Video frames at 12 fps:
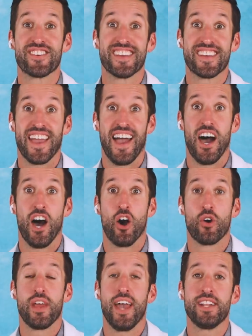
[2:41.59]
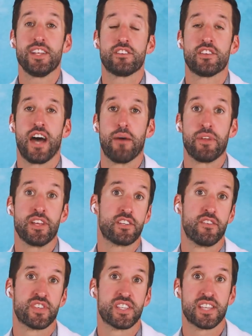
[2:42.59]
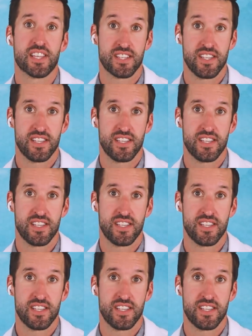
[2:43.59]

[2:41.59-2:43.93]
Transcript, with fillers: can count any denomination of 60